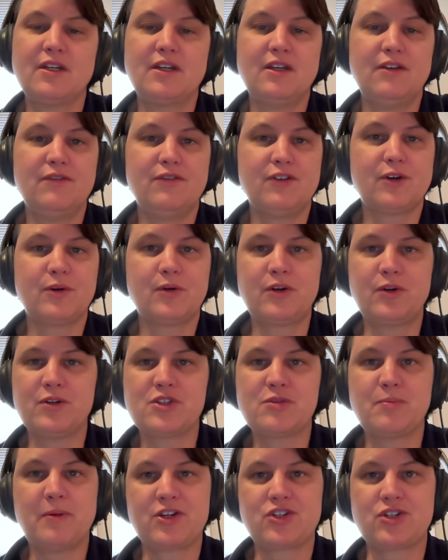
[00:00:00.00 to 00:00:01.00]
If you're going to a
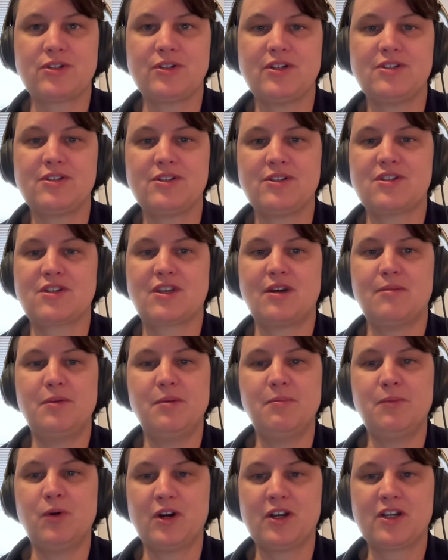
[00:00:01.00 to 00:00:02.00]
specialist, it's going to be
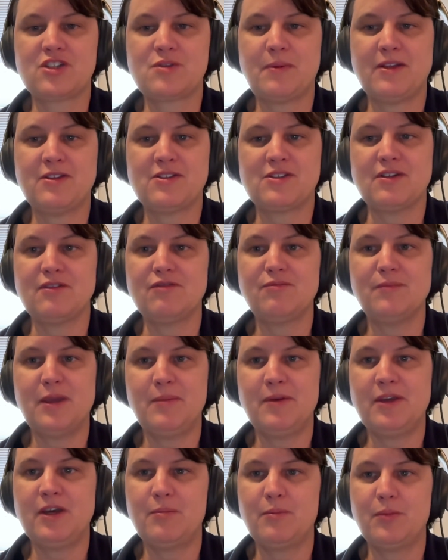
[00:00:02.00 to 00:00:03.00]
more expensive,
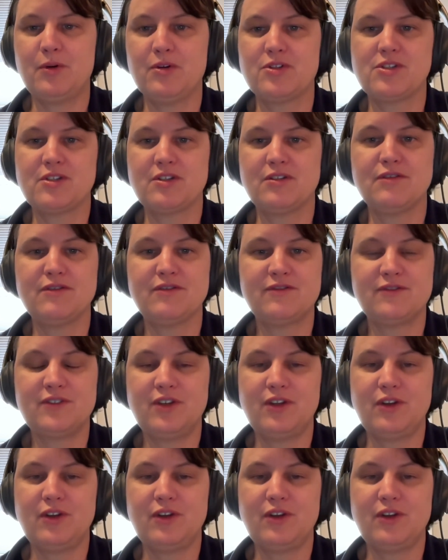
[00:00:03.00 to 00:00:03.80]
maybe upwards of,